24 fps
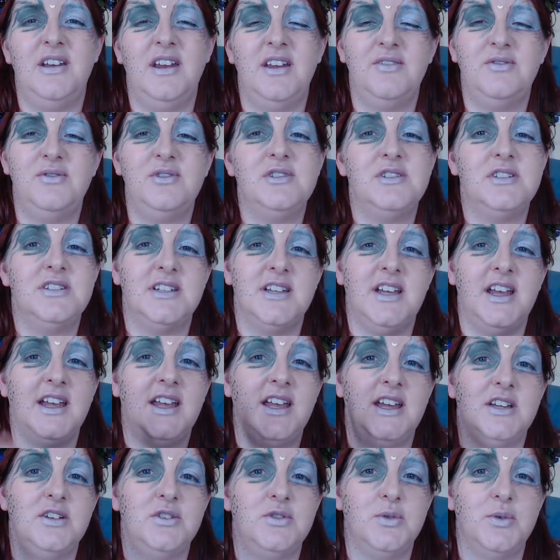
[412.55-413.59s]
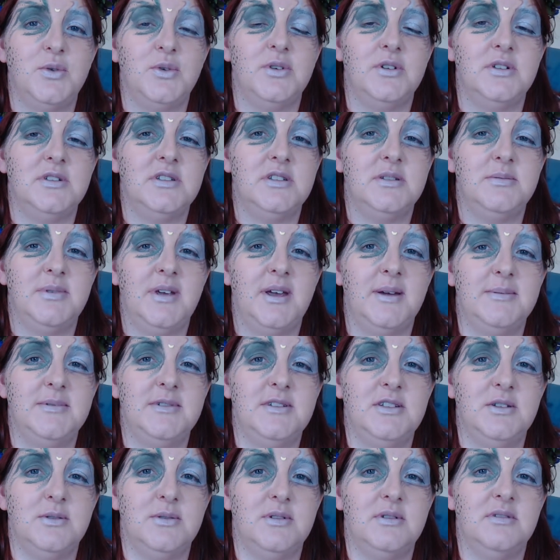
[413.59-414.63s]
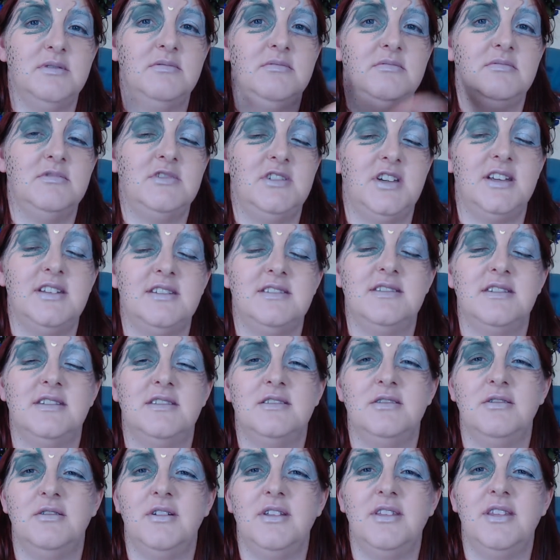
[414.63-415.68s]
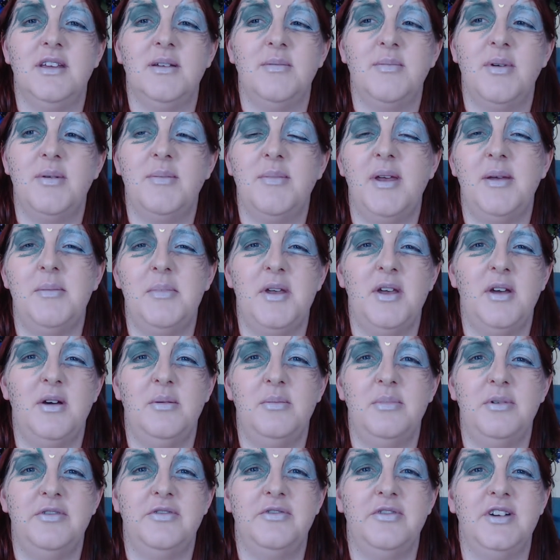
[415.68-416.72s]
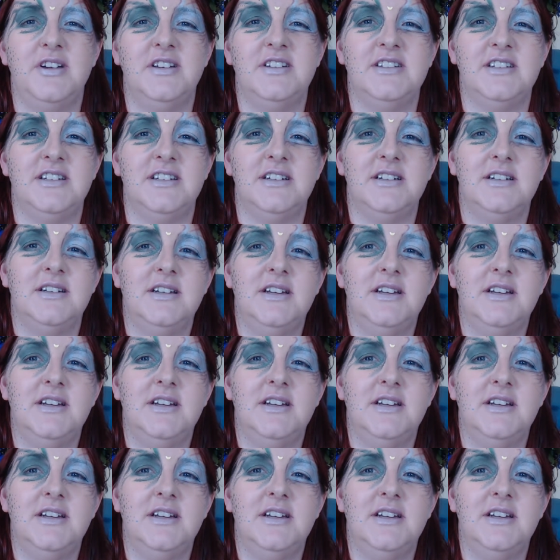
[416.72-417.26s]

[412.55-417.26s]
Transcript: Unfortunately, I can't draw to be able to do it justice or anything, but maybe I'll befriend an